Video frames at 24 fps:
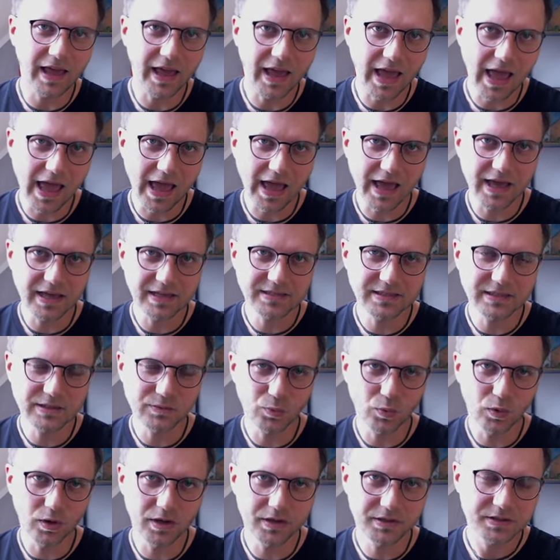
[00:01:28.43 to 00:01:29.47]
as it
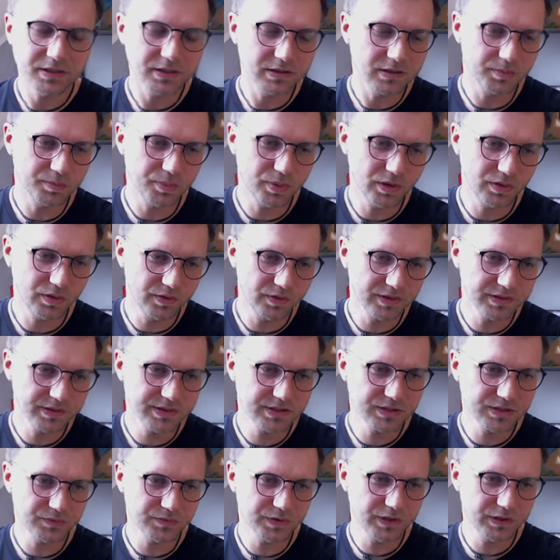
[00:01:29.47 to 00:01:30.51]
was in the
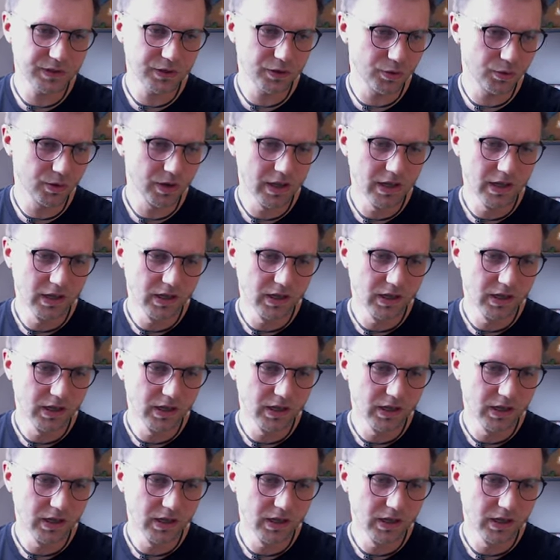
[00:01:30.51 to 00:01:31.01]
previous video,